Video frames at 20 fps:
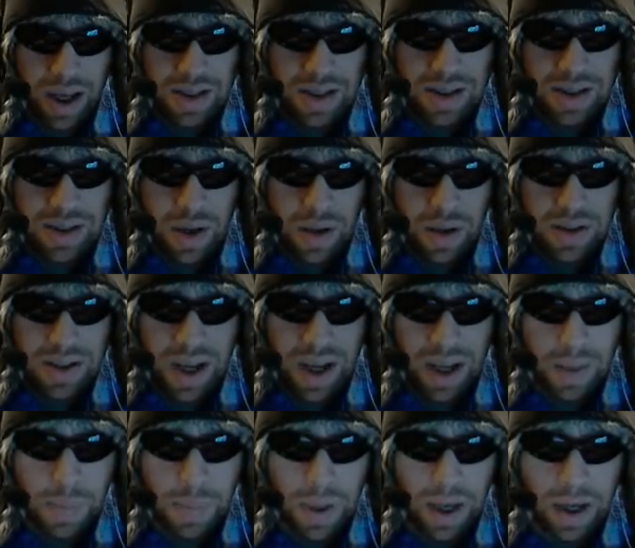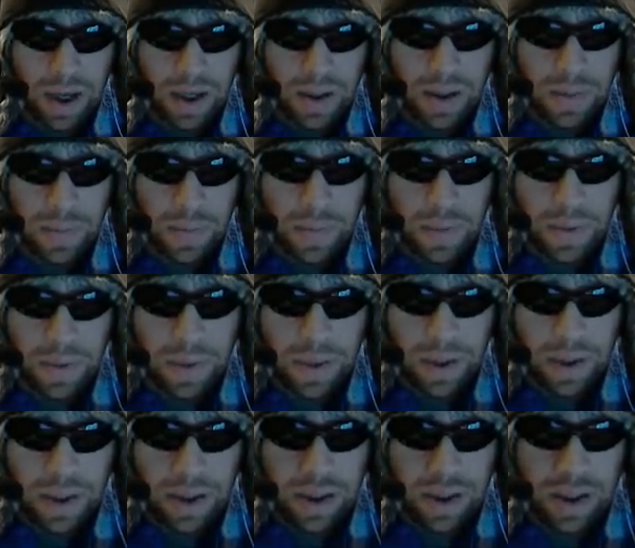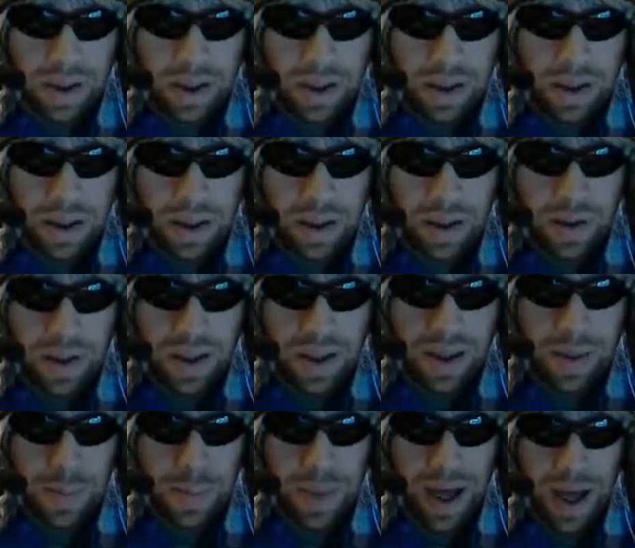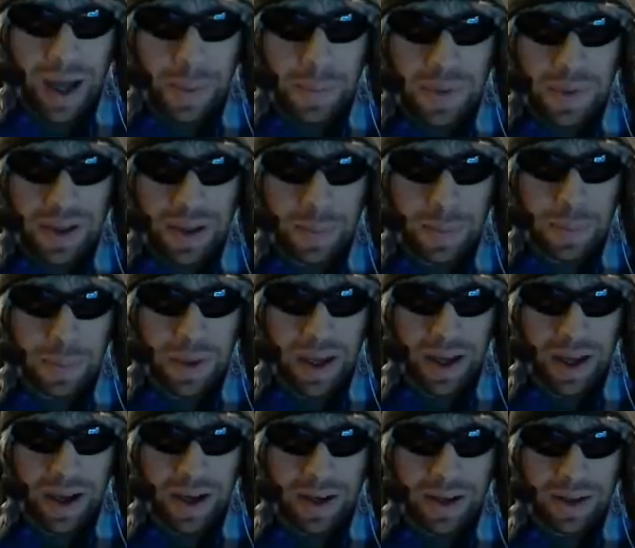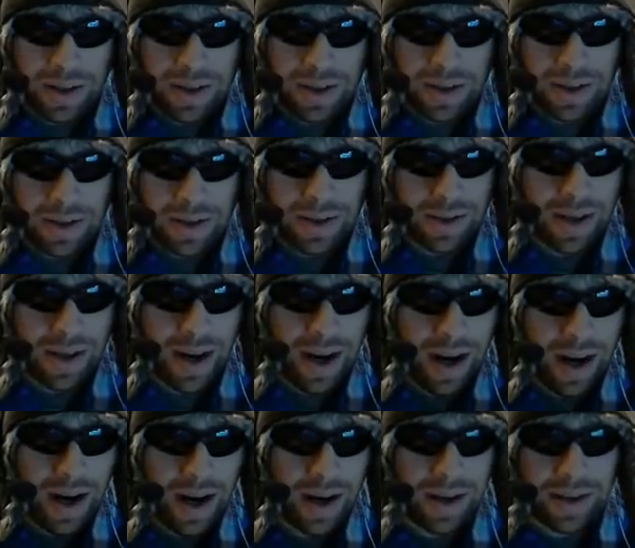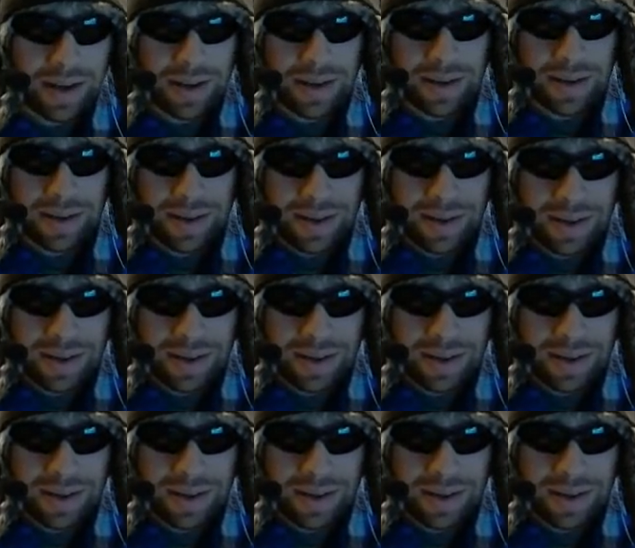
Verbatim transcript: is no teddy bear. Well, oh, he might be a bear. Rawr.